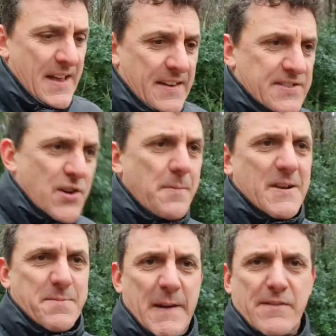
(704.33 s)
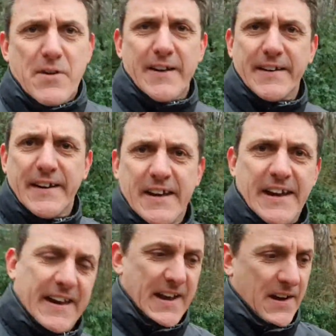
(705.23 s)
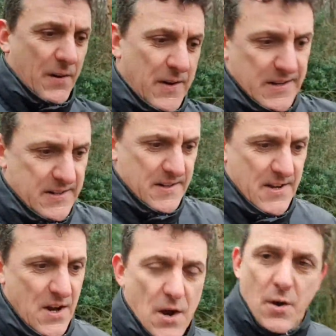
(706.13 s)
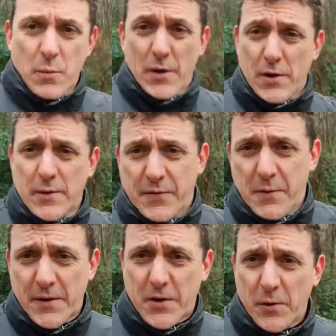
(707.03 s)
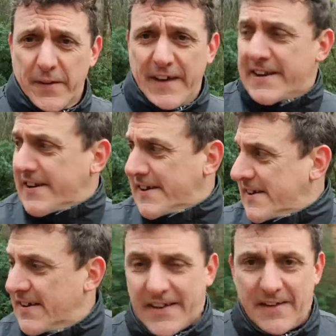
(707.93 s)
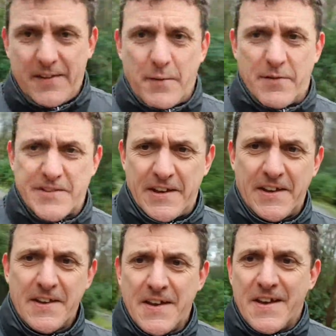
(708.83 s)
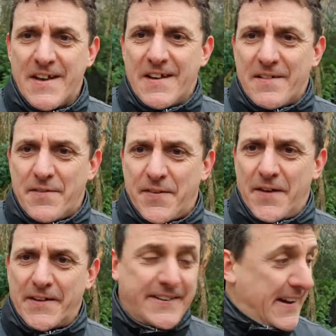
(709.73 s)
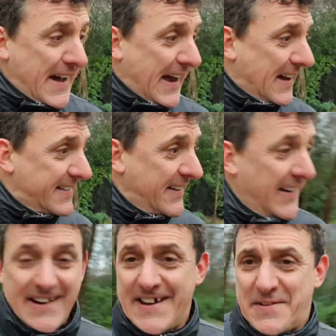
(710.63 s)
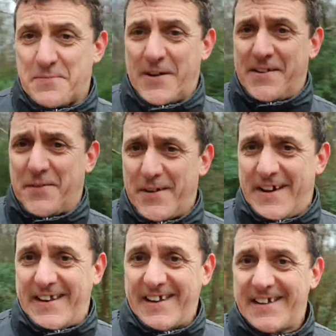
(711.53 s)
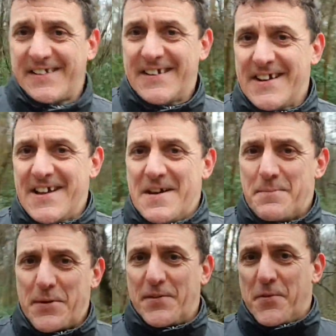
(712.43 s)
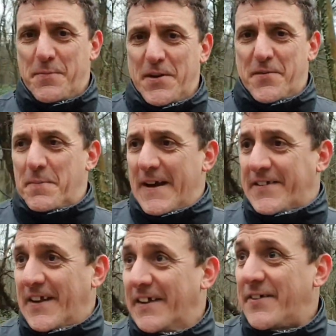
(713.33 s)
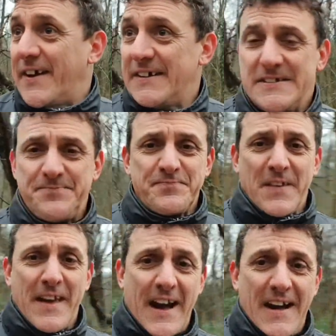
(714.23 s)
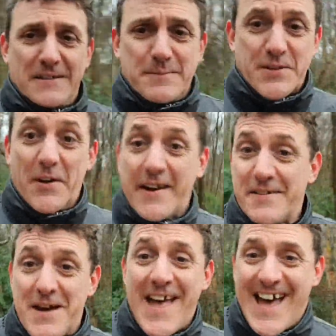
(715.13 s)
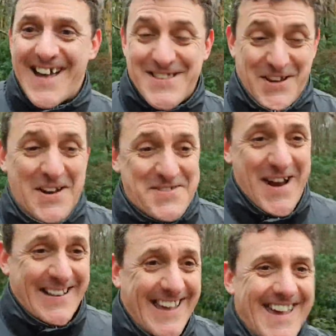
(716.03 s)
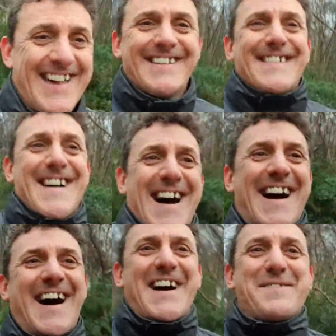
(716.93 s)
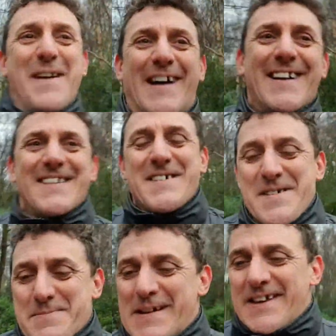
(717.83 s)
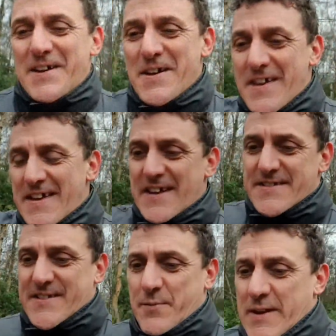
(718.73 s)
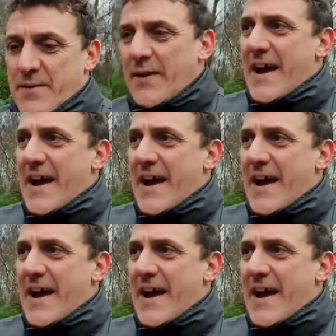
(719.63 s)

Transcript: so much being run in our world, if you want to call it that. The rivers are flowing today, I tell you, it's wonderful down here. Beautiful, beautiful place I live. Sorry, sidetracked there. But you know, we